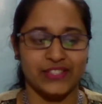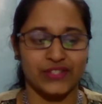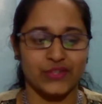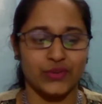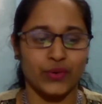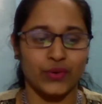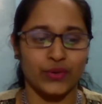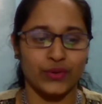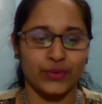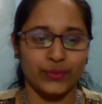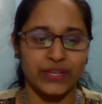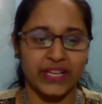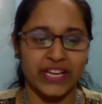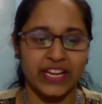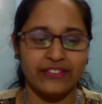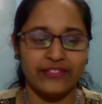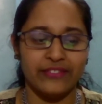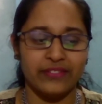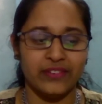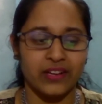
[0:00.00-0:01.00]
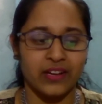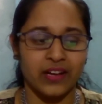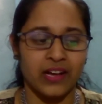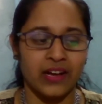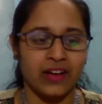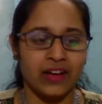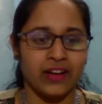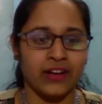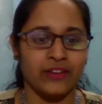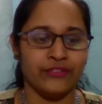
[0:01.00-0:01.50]
So today
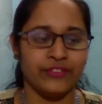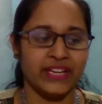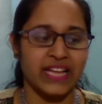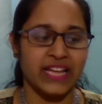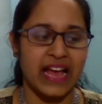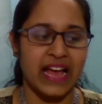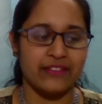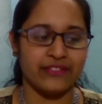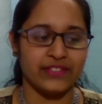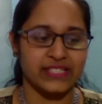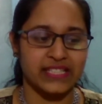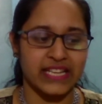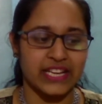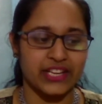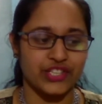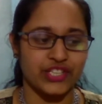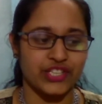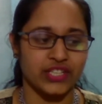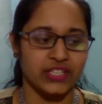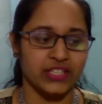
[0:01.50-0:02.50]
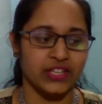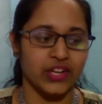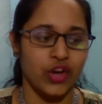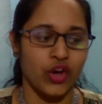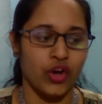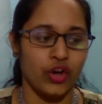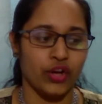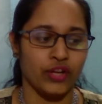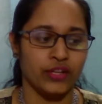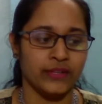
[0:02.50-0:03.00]
uh, we have a session
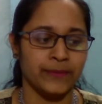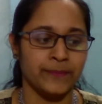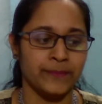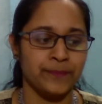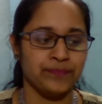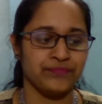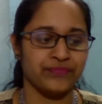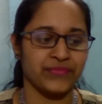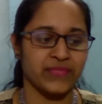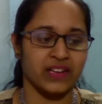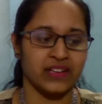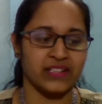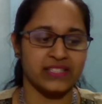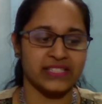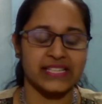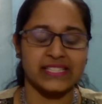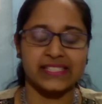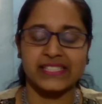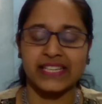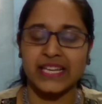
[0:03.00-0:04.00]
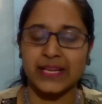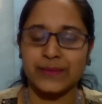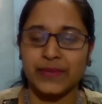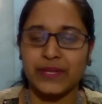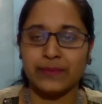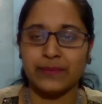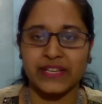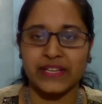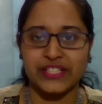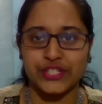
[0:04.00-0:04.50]
on uh,
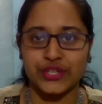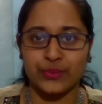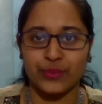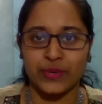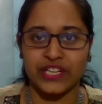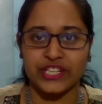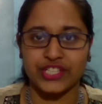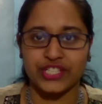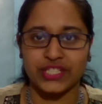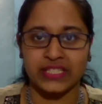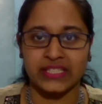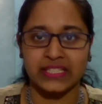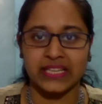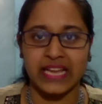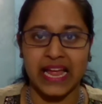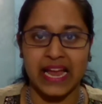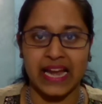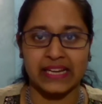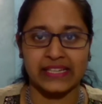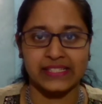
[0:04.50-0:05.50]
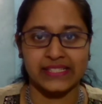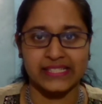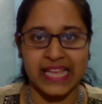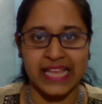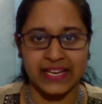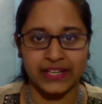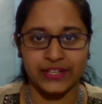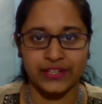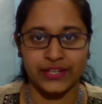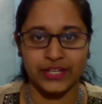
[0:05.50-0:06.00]
sustainable menstruation and
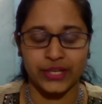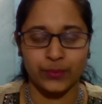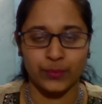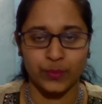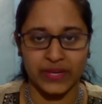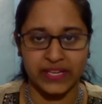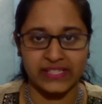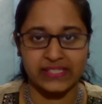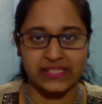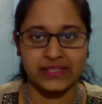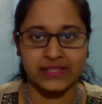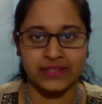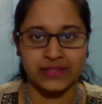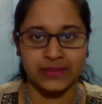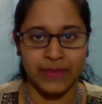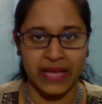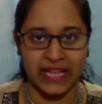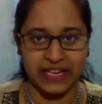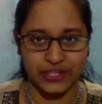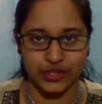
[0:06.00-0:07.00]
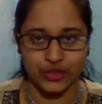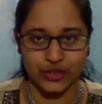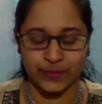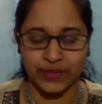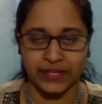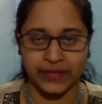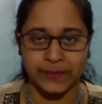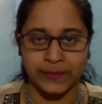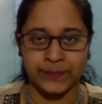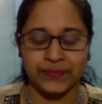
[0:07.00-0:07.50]
sanitary waste
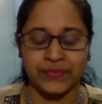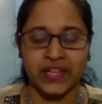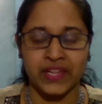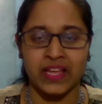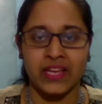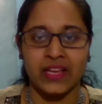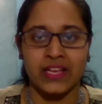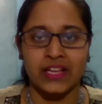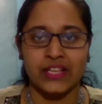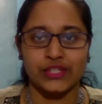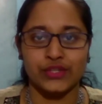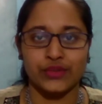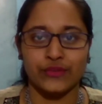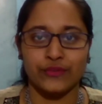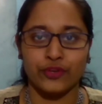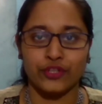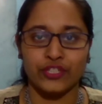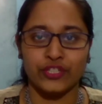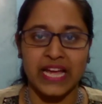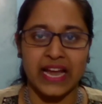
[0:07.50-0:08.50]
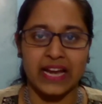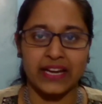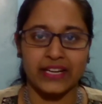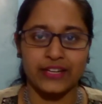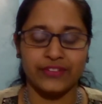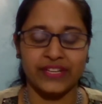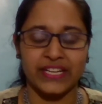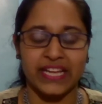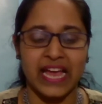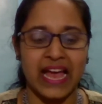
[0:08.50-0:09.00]
management. So for
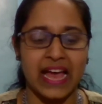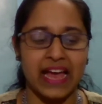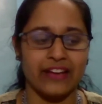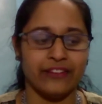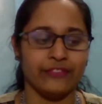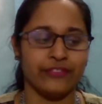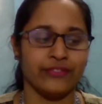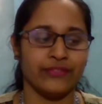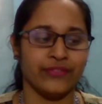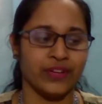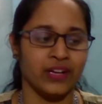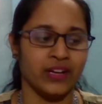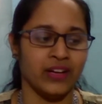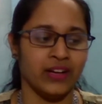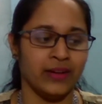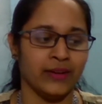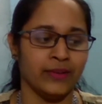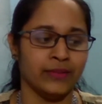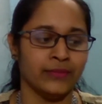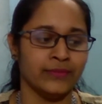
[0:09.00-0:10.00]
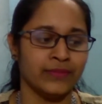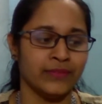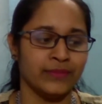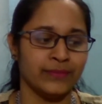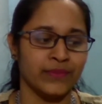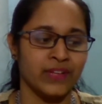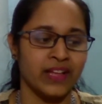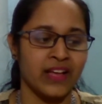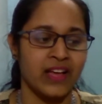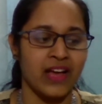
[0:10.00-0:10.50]
that we have uh,
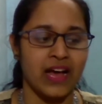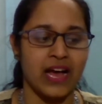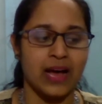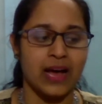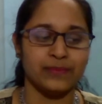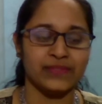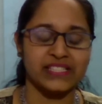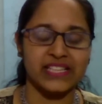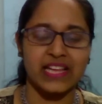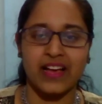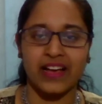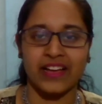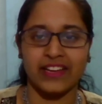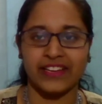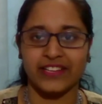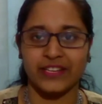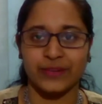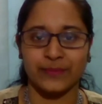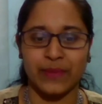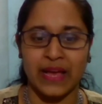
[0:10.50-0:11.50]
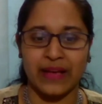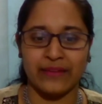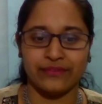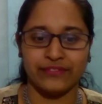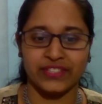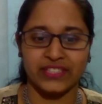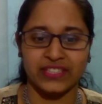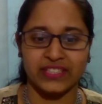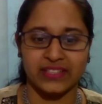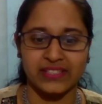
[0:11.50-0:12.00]
Hamsa Iyer
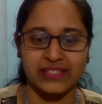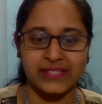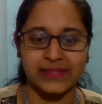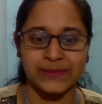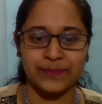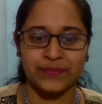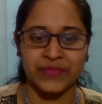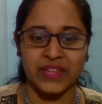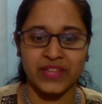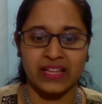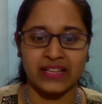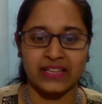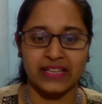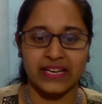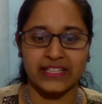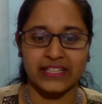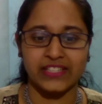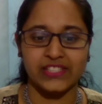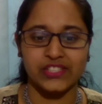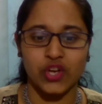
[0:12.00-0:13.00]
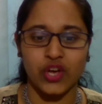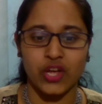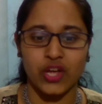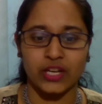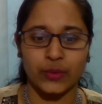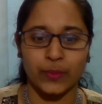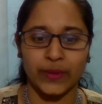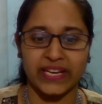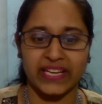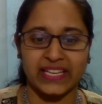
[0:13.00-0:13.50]
ma'am with us. Let us
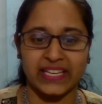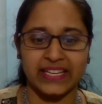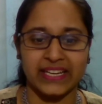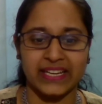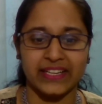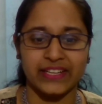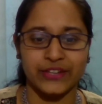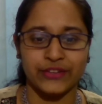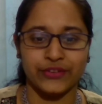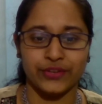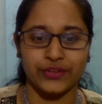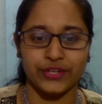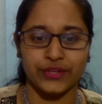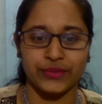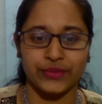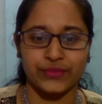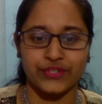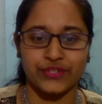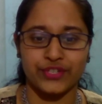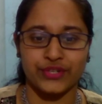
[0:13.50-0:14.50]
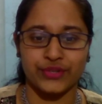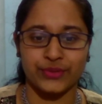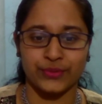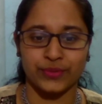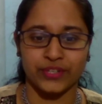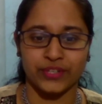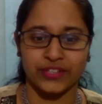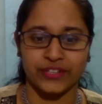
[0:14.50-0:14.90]
all quickly get introduced to